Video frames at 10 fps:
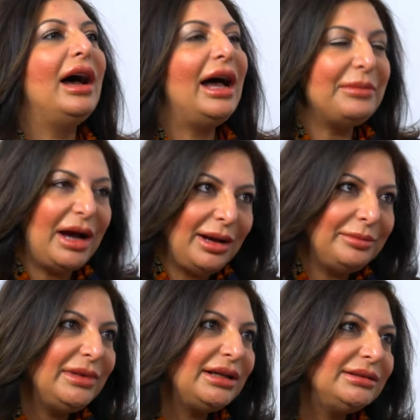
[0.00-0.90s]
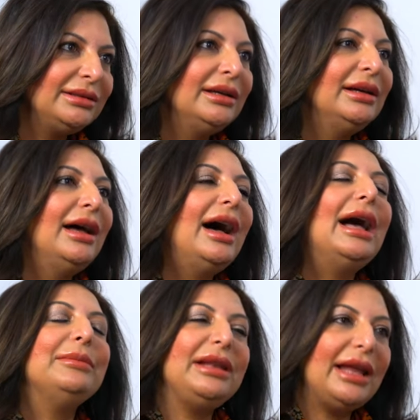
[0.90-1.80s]
I'm Amna.
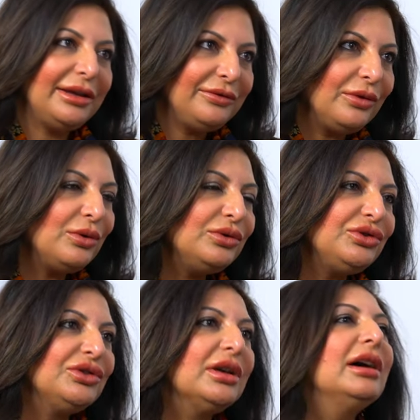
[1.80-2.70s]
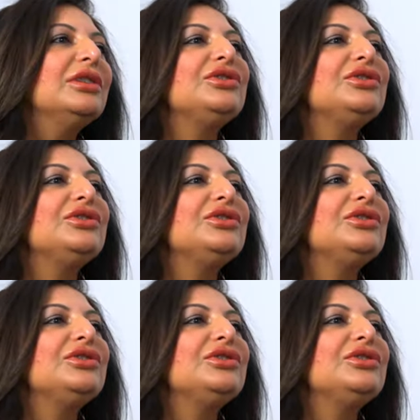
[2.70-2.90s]
I'm a life coach, a